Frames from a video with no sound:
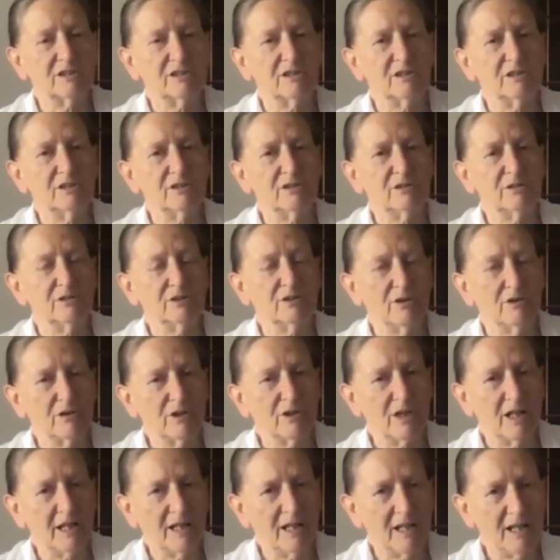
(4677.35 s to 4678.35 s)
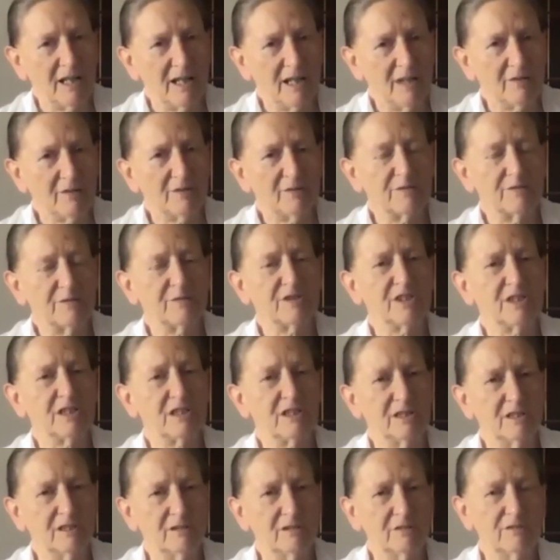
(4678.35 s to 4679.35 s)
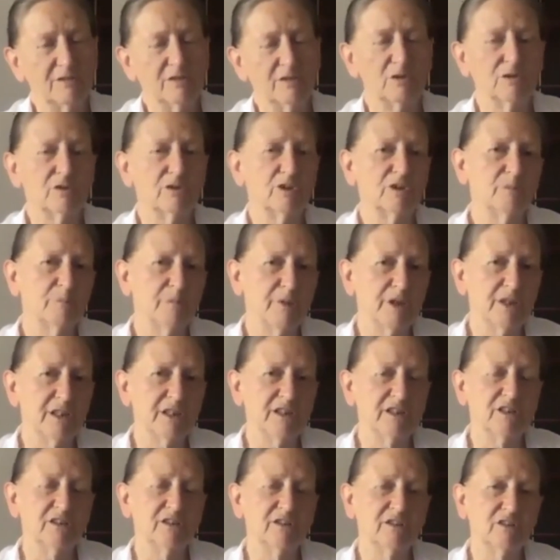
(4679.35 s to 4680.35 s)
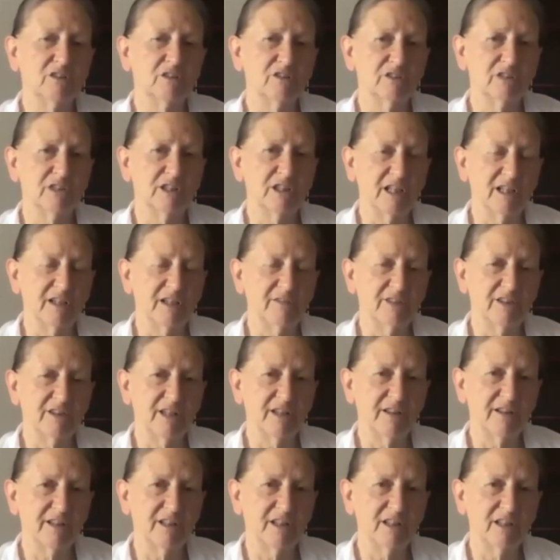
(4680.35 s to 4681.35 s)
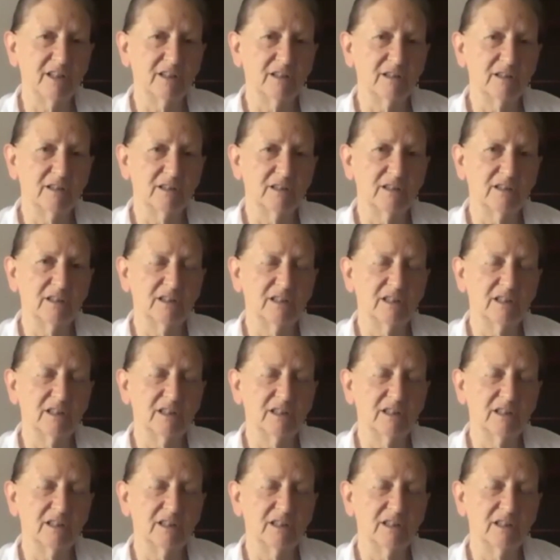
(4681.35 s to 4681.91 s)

you don't have to give your opinion on everything,